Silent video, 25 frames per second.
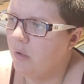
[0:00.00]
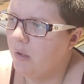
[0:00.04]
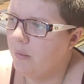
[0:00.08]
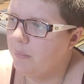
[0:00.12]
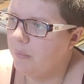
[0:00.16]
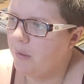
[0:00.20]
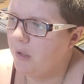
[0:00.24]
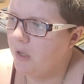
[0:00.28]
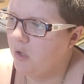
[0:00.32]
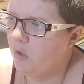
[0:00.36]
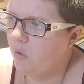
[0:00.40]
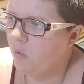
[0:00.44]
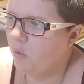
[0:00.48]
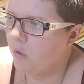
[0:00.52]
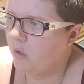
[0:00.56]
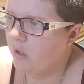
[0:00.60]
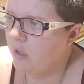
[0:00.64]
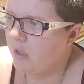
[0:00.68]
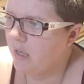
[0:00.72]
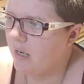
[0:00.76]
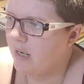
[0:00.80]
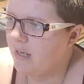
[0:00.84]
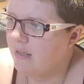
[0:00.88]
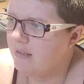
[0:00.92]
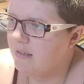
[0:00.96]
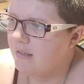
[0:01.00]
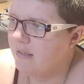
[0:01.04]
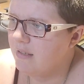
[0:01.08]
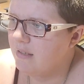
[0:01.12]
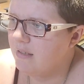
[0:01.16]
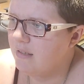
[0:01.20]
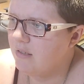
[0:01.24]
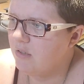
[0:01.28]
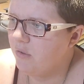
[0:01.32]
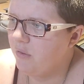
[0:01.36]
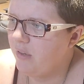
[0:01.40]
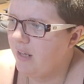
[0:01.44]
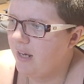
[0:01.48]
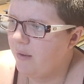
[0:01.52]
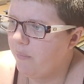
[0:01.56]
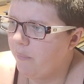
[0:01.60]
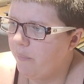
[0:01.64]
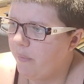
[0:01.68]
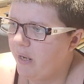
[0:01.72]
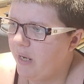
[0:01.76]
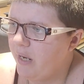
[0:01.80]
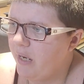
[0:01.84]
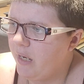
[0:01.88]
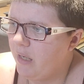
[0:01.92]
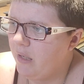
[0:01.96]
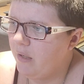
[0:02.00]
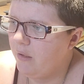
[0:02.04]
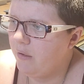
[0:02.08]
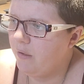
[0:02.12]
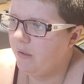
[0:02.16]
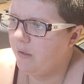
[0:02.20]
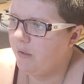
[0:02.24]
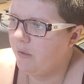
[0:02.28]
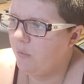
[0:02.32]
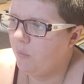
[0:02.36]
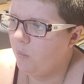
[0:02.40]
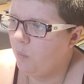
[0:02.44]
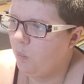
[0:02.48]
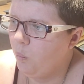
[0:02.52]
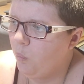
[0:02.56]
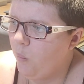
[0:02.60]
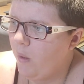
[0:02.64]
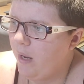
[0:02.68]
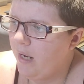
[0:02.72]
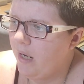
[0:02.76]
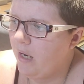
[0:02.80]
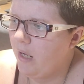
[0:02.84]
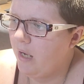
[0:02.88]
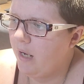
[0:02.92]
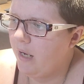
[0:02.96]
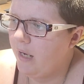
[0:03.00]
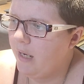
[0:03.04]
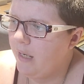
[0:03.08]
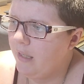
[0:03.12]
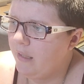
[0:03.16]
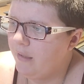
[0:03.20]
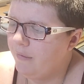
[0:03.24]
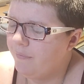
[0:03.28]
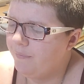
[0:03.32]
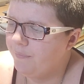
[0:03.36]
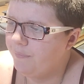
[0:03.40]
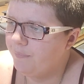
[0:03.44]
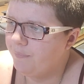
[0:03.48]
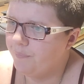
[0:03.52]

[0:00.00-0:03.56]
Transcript: I'm gonna organize it so that way when I